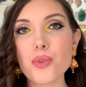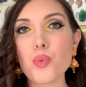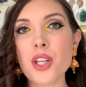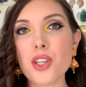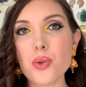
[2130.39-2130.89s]

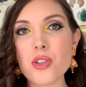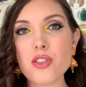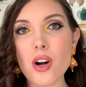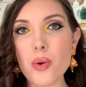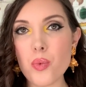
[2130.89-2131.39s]
When you
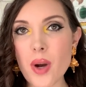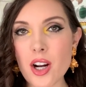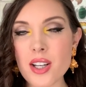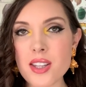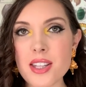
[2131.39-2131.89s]
start
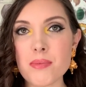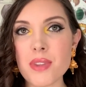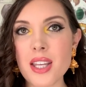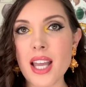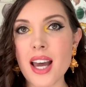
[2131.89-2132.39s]
wearing
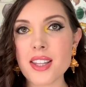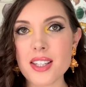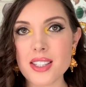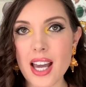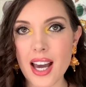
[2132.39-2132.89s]
something as a
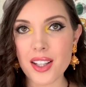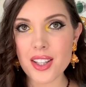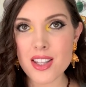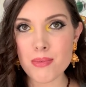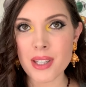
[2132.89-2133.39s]

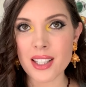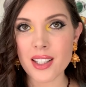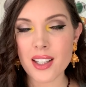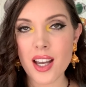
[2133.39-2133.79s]
talisman,